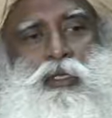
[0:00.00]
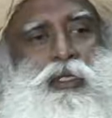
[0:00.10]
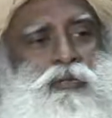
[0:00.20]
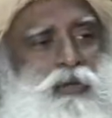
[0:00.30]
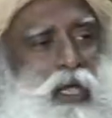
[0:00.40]

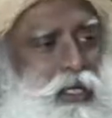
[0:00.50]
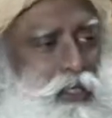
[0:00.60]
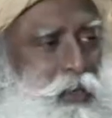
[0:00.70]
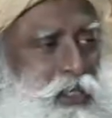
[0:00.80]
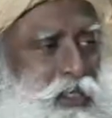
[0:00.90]
If you
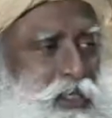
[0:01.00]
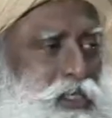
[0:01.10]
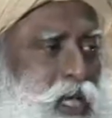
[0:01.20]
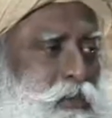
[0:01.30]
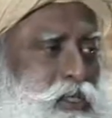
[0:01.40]
activate
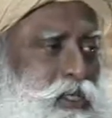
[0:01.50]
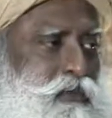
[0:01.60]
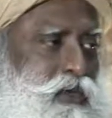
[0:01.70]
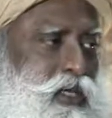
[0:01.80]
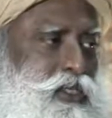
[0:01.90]
this dimension
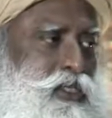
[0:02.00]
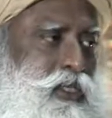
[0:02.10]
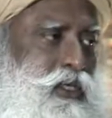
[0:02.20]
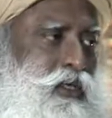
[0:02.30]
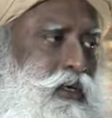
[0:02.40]
of
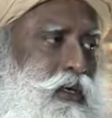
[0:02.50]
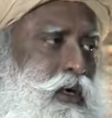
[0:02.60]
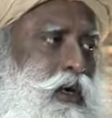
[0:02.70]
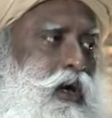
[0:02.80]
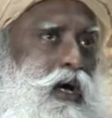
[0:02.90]
energy,
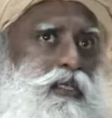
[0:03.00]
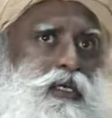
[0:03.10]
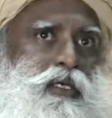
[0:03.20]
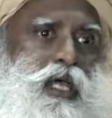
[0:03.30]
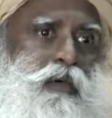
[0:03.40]

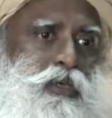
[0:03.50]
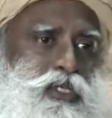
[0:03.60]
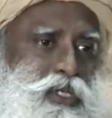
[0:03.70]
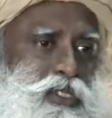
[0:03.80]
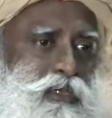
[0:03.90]
other
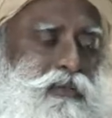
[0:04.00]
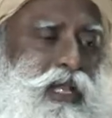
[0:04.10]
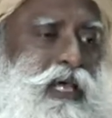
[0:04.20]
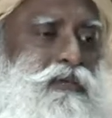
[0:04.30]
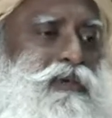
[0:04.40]
dimensions of
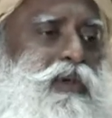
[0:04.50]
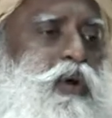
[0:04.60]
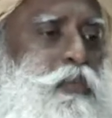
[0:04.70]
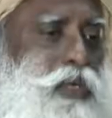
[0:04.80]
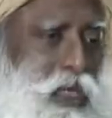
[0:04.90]
life will
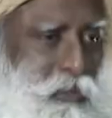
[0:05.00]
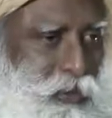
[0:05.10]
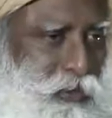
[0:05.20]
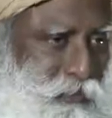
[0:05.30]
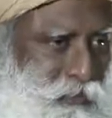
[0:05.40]
open up.